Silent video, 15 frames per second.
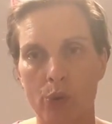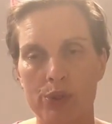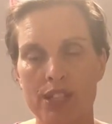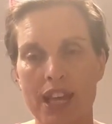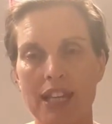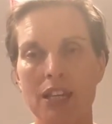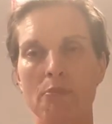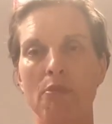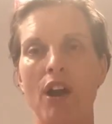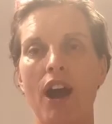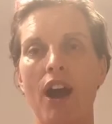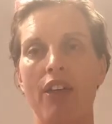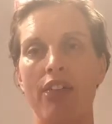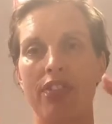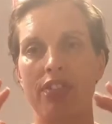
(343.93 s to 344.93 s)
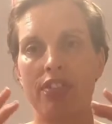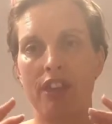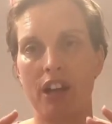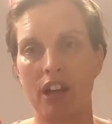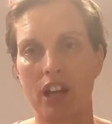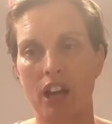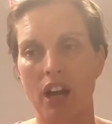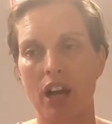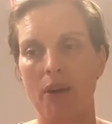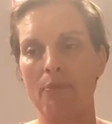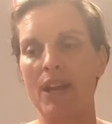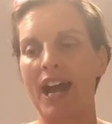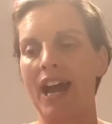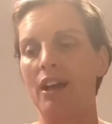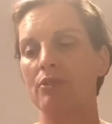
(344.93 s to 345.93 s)
take a breath and calm
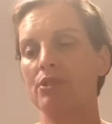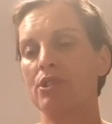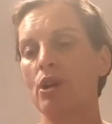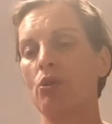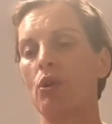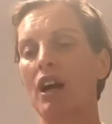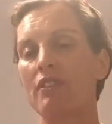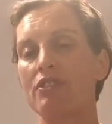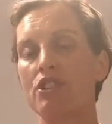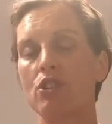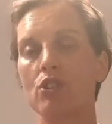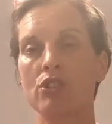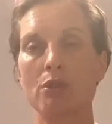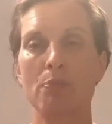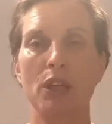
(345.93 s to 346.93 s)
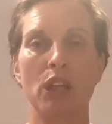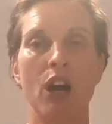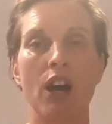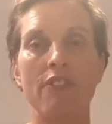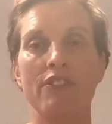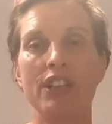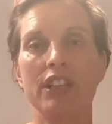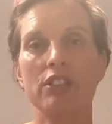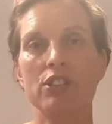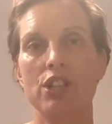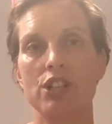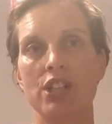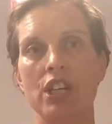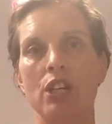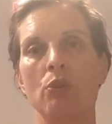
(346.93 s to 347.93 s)
down. So I've stored up a lot of things
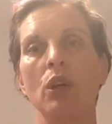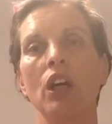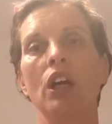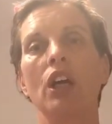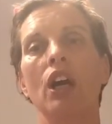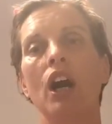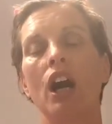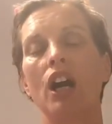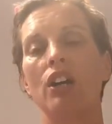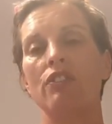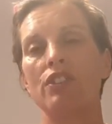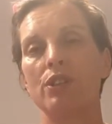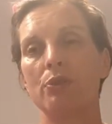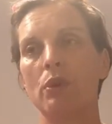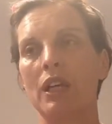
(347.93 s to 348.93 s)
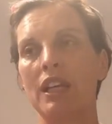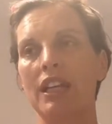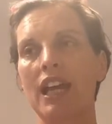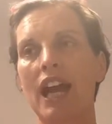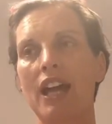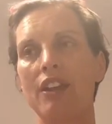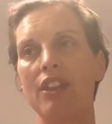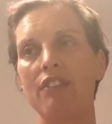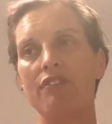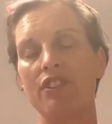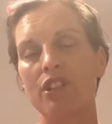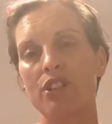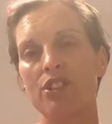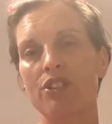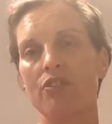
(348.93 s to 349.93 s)
to do over the weekend, the
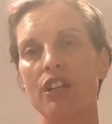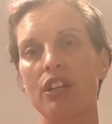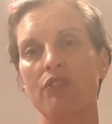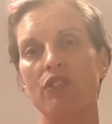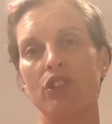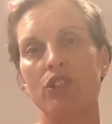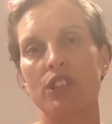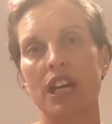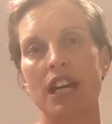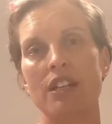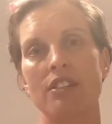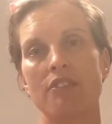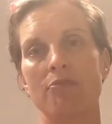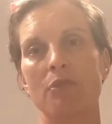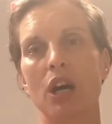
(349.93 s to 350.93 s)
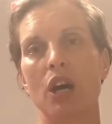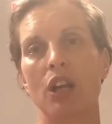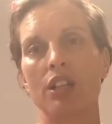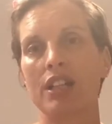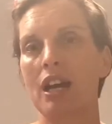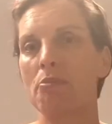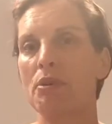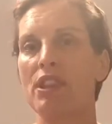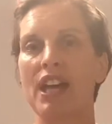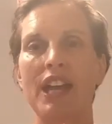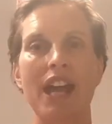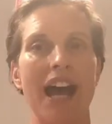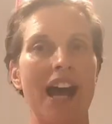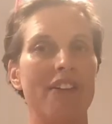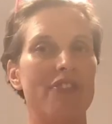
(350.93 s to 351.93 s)
first 3 or 4 days of my holiday, but
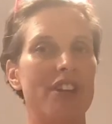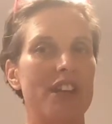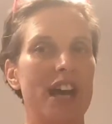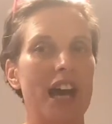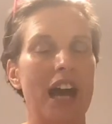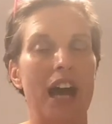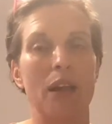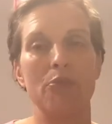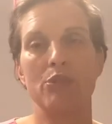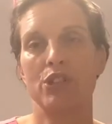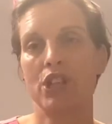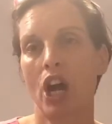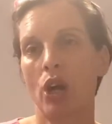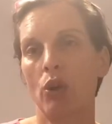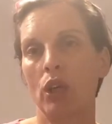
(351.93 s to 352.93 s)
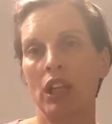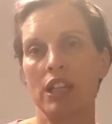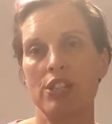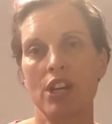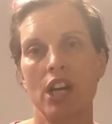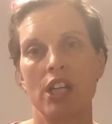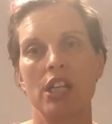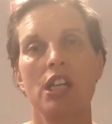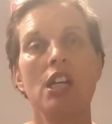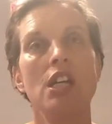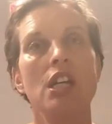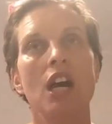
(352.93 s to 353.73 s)
then after that I'm totally done.